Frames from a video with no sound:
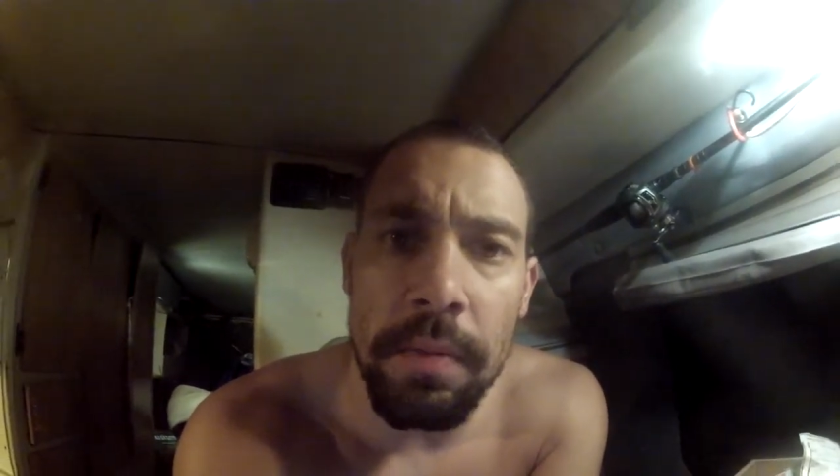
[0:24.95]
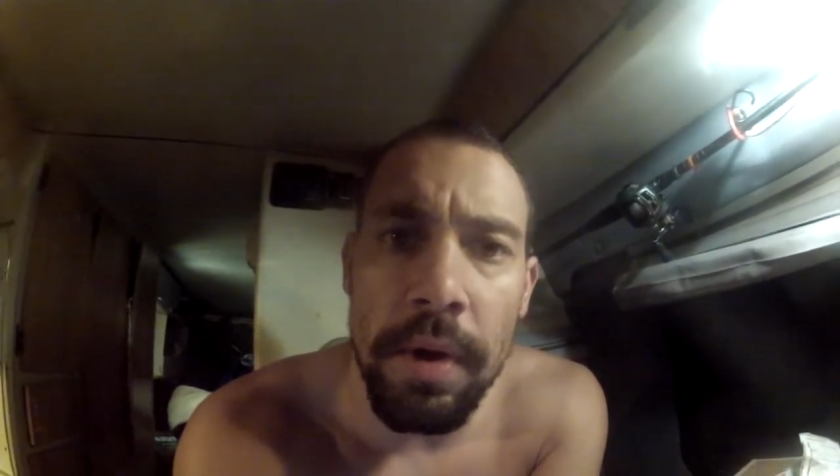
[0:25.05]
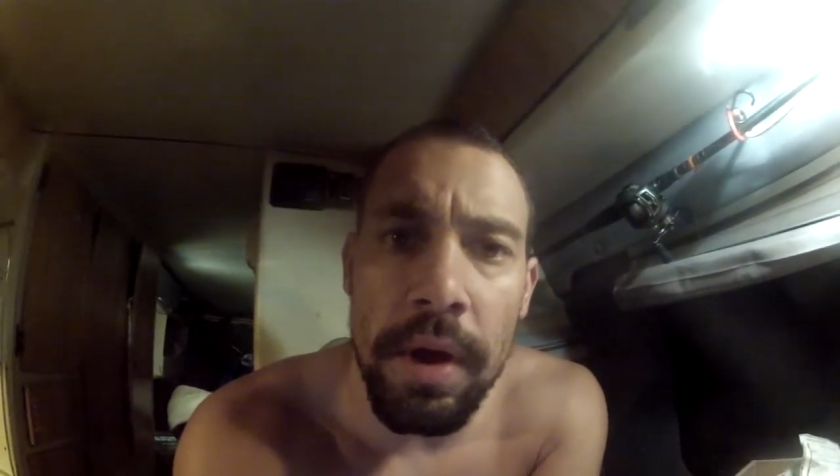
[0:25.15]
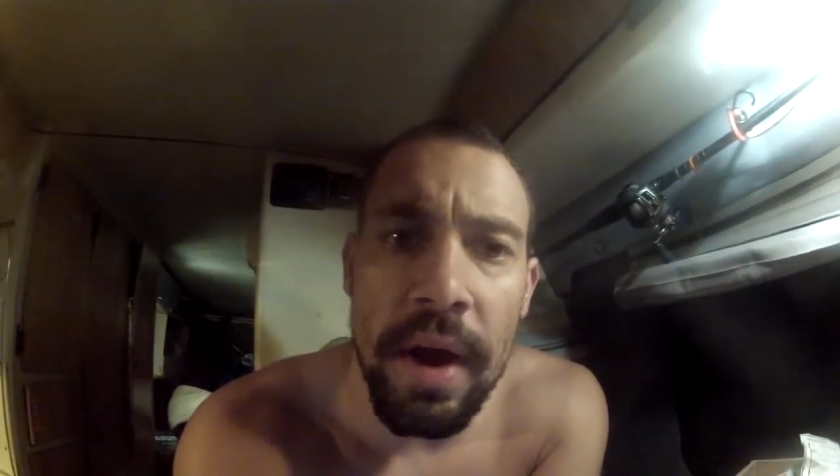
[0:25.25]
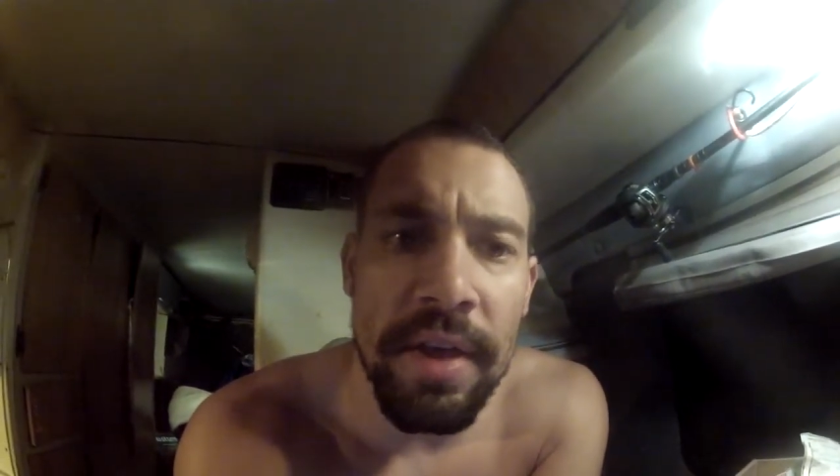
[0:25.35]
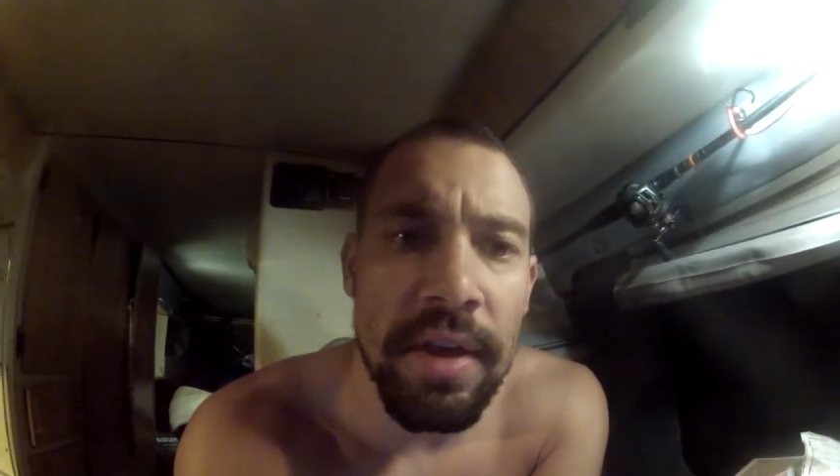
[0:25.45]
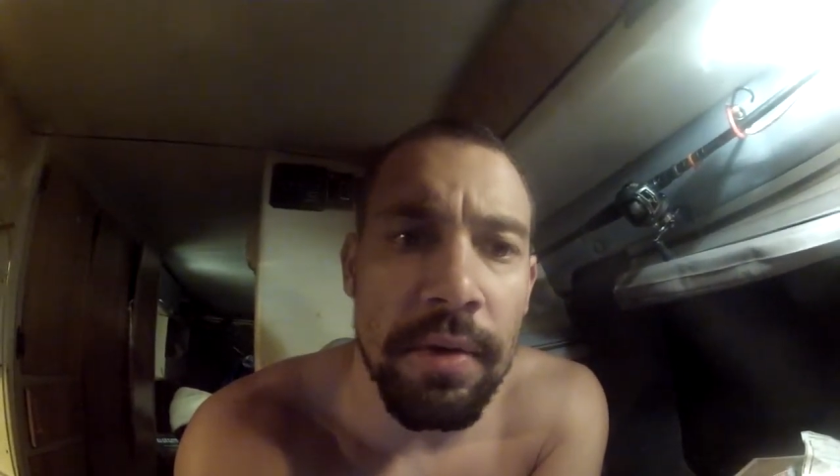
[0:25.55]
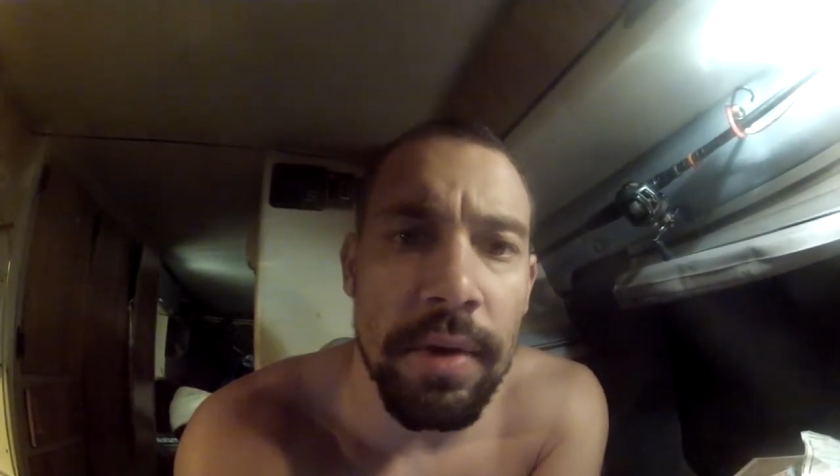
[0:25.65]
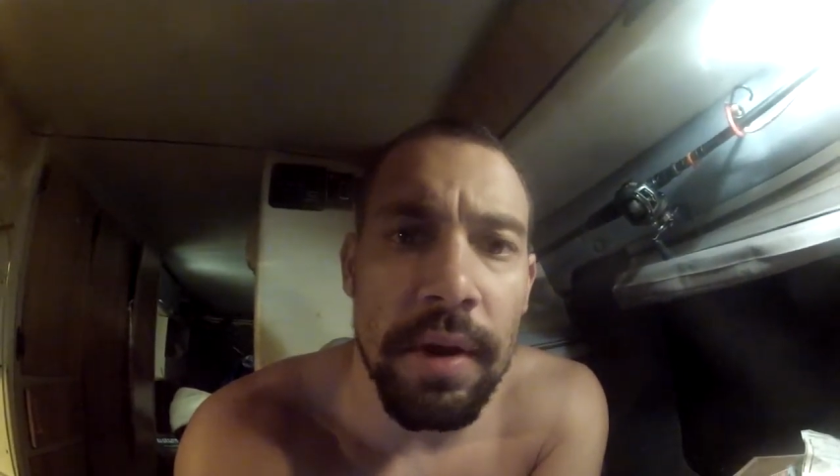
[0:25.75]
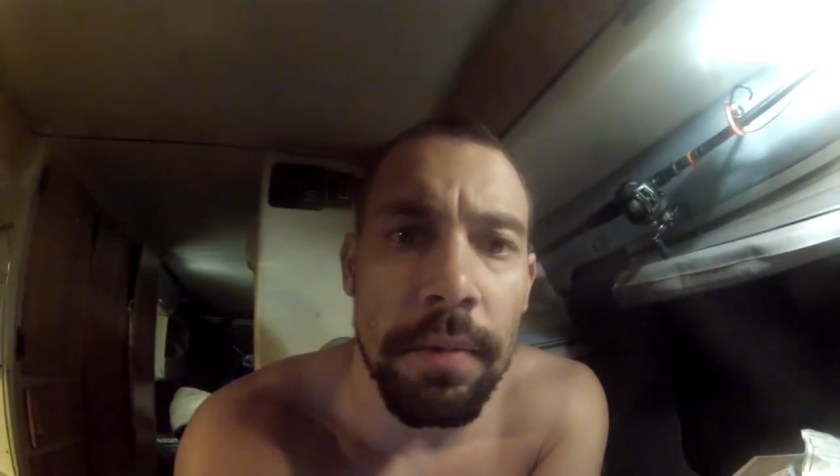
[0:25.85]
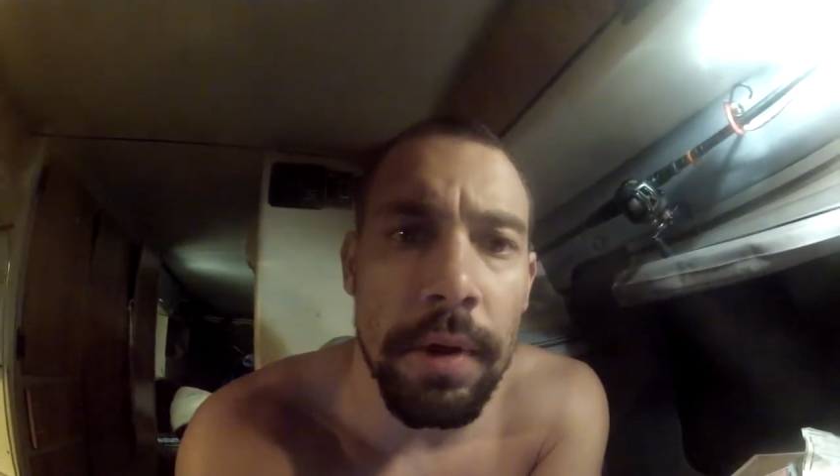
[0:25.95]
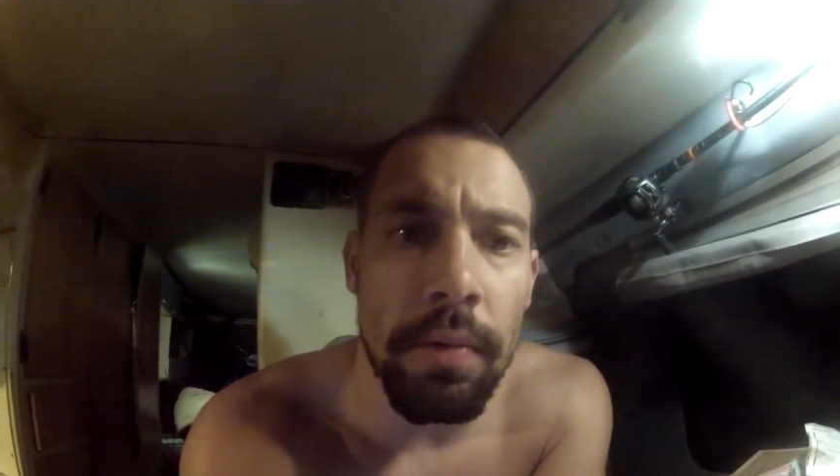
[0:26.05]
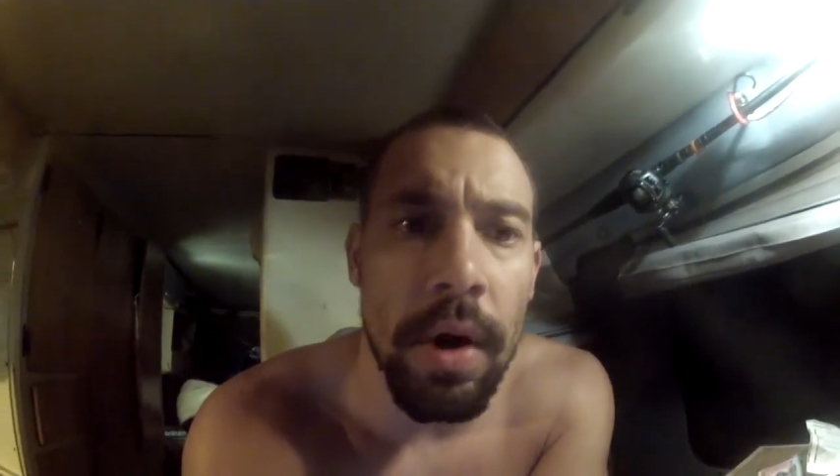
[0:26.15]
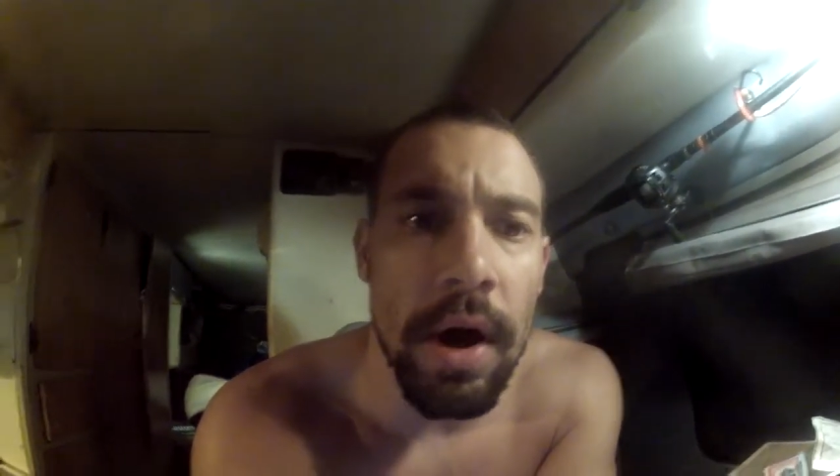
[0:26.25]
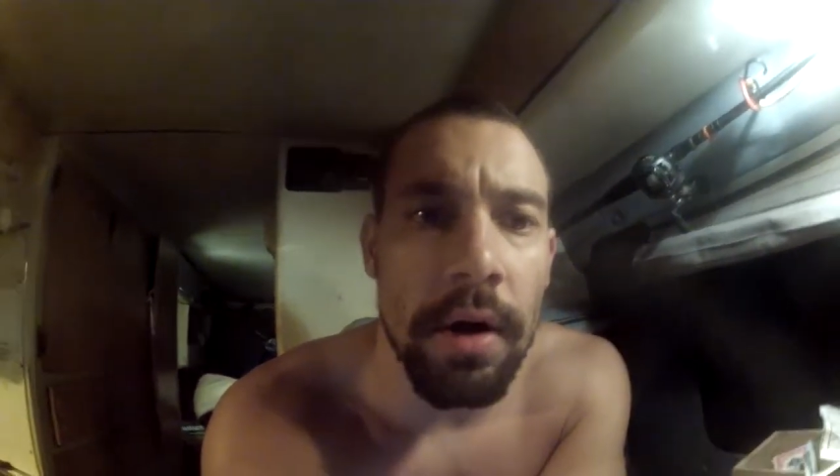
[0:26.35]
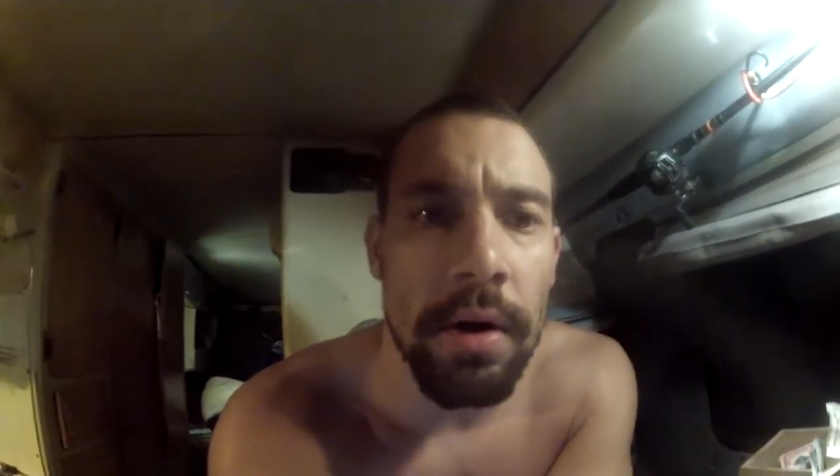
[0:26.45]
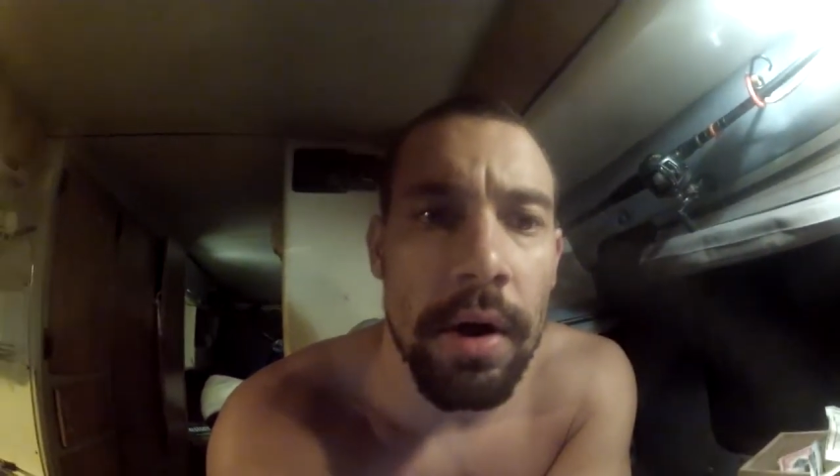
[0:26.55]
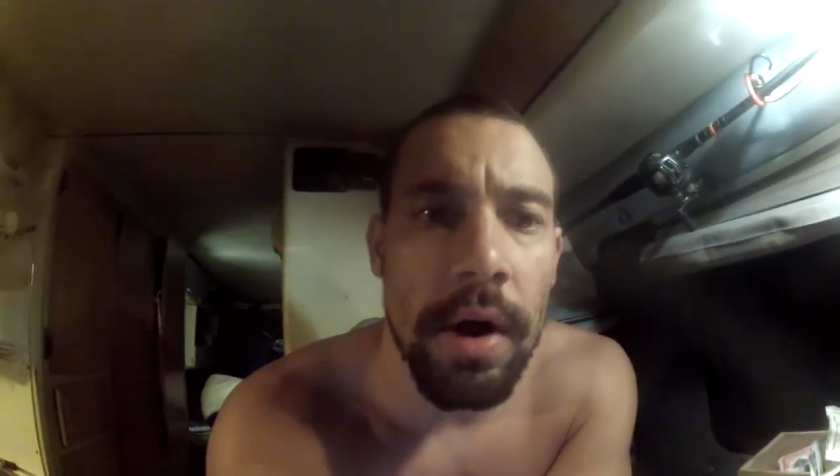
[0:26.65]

but I think we did pretty well.